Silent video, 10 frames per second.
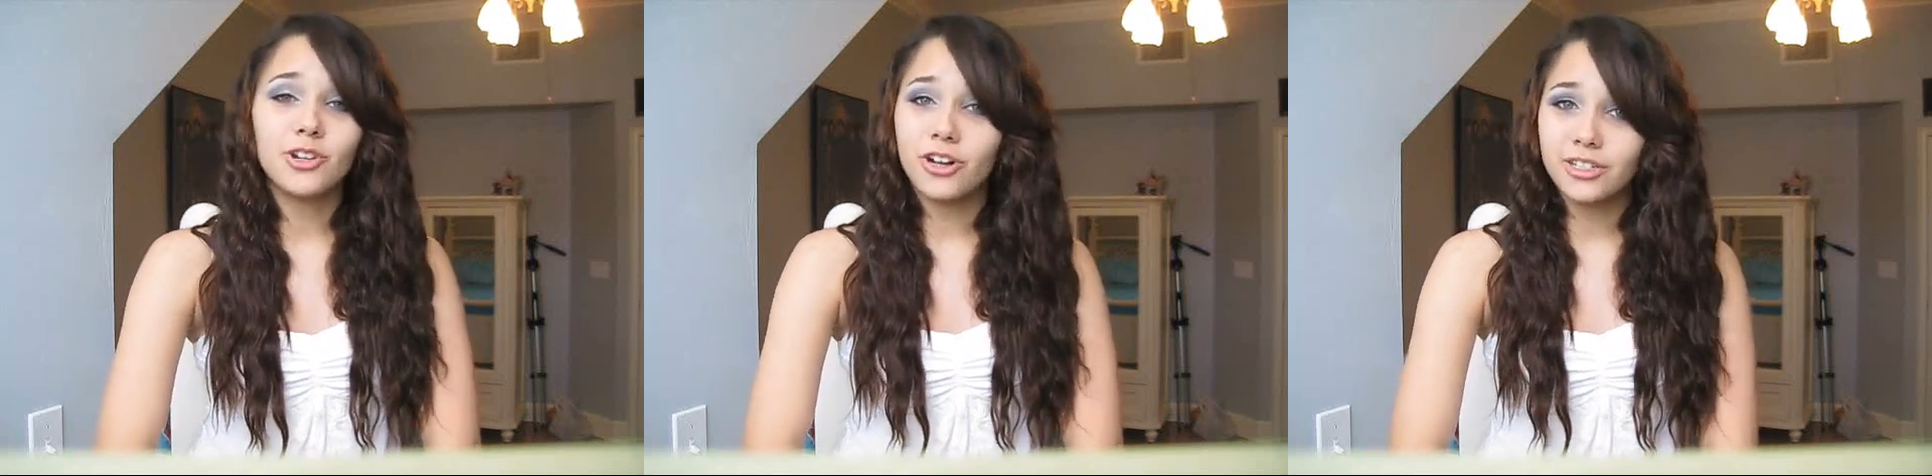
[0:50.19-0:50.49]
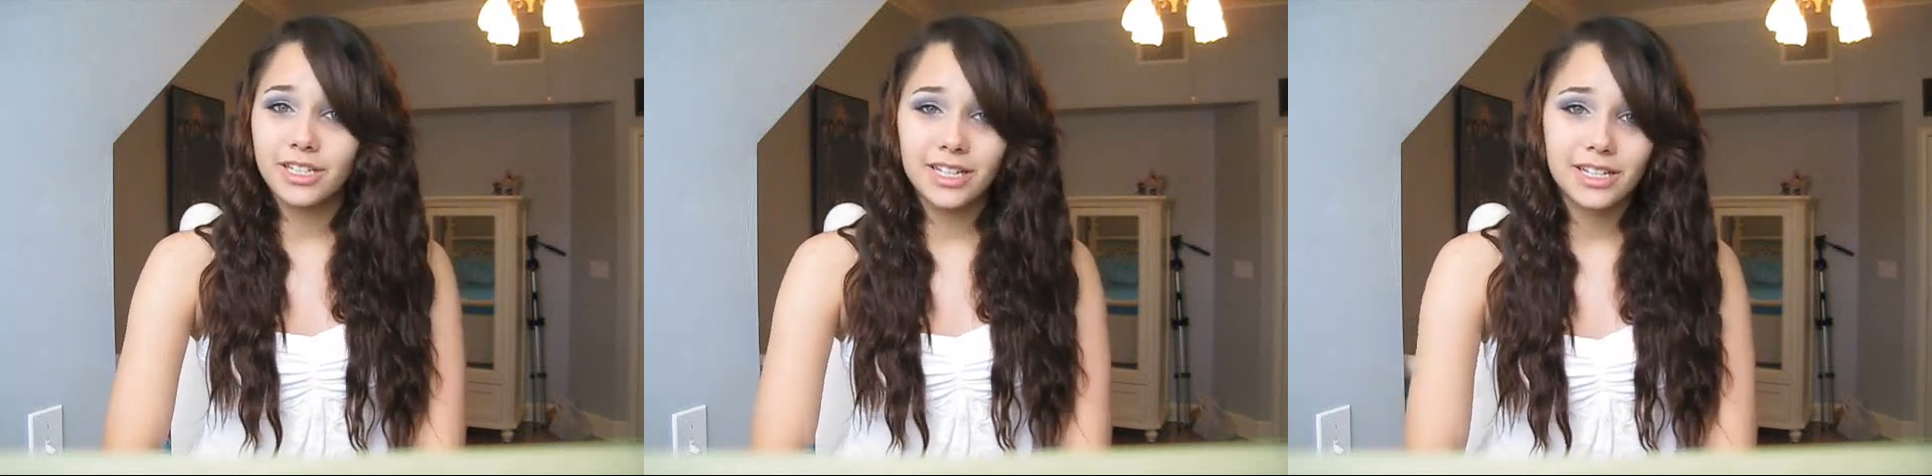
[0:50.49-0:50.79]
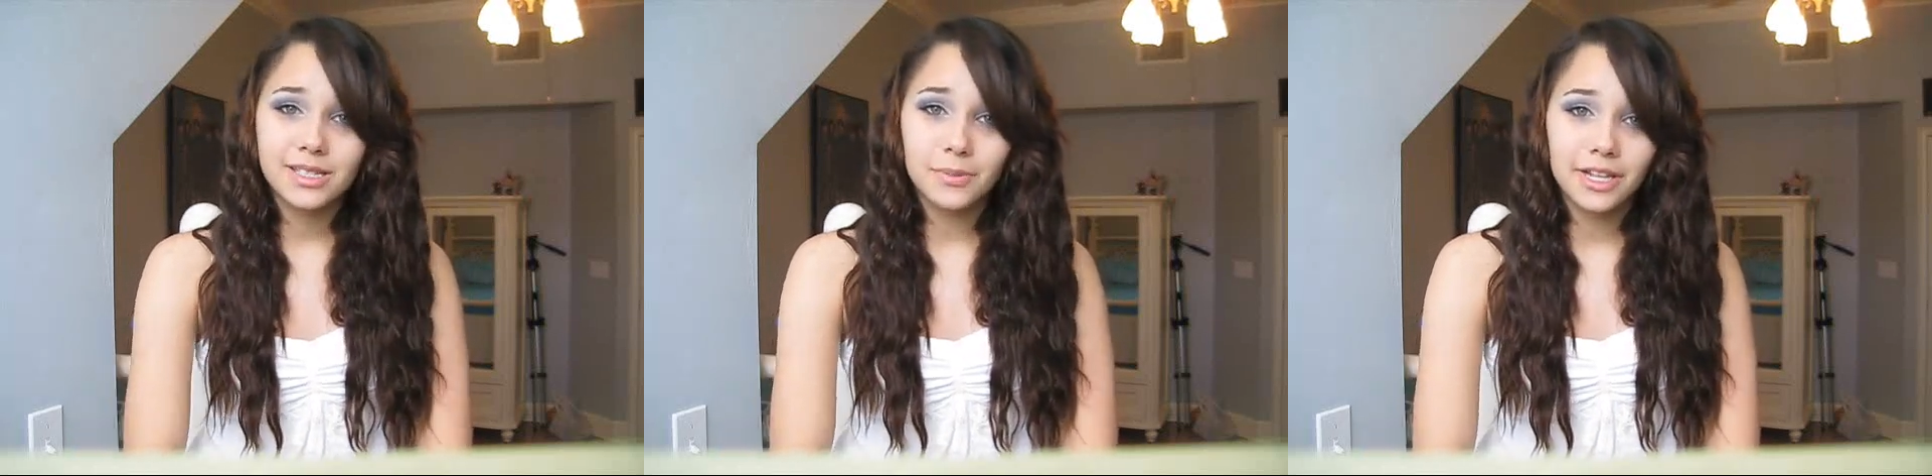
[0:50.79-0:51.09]
not good at
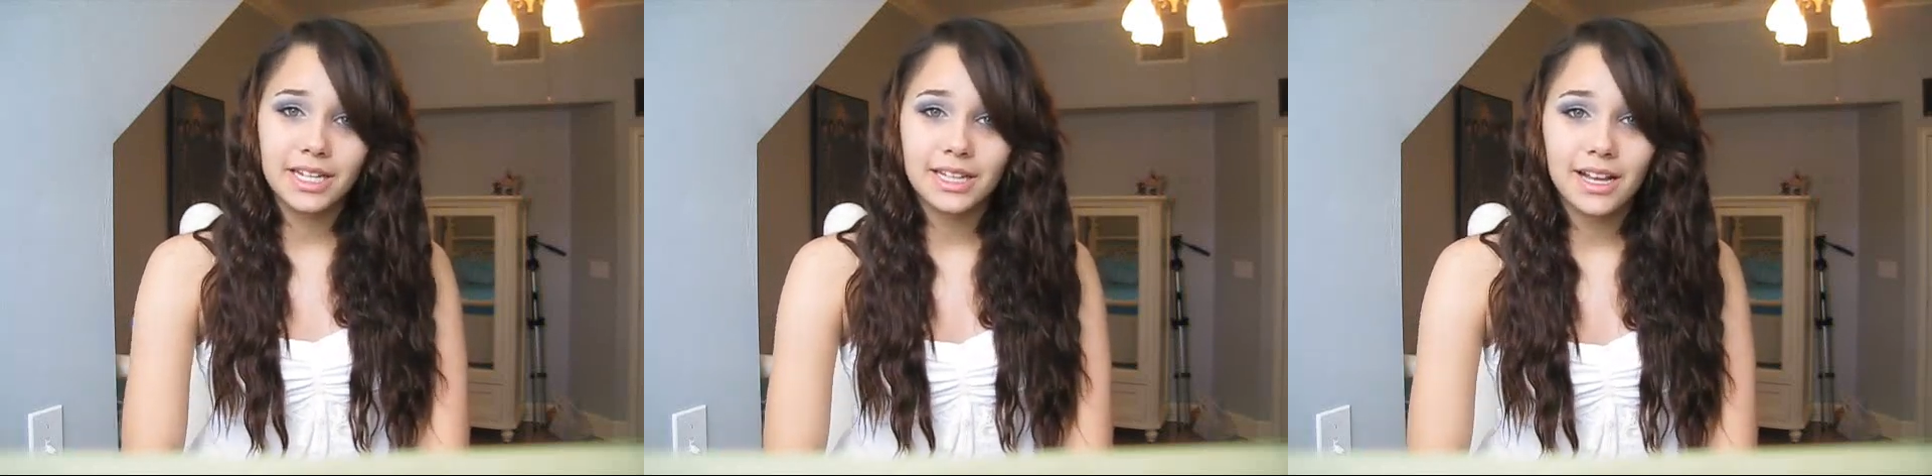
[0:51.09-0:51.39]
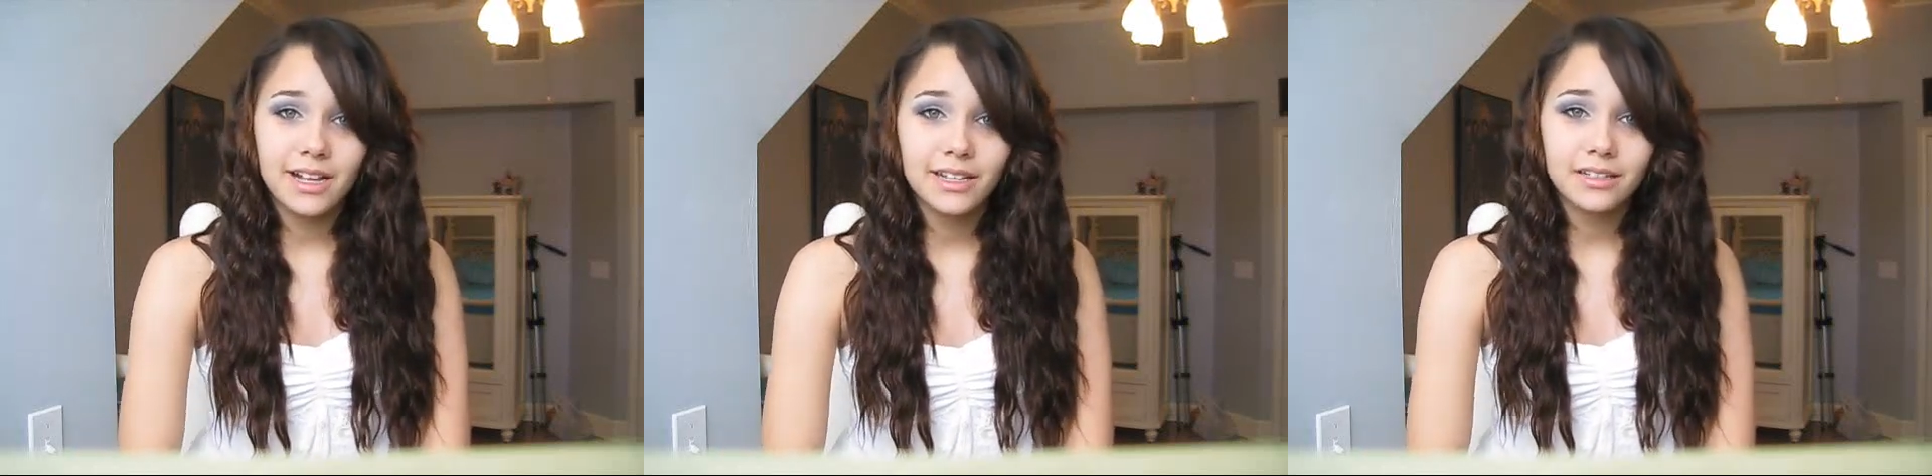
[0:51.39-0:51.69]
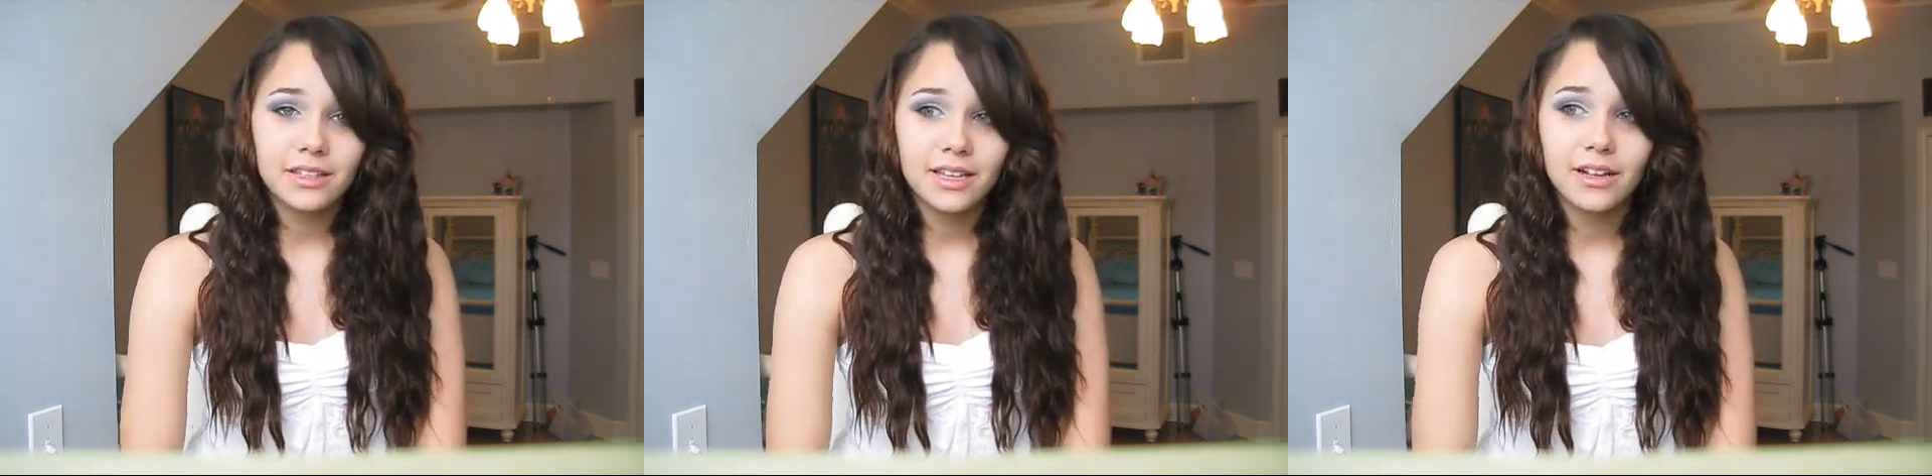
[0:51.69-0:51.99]
explaining that kind
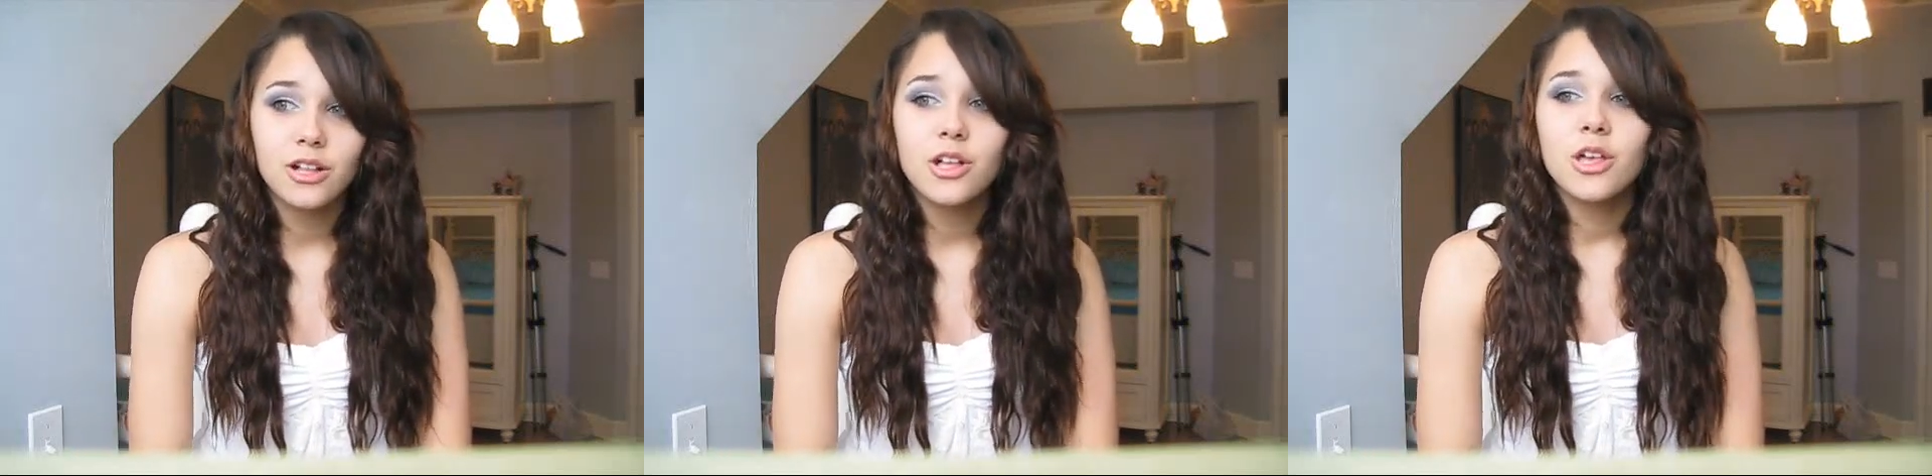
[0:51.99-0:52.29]
of thing.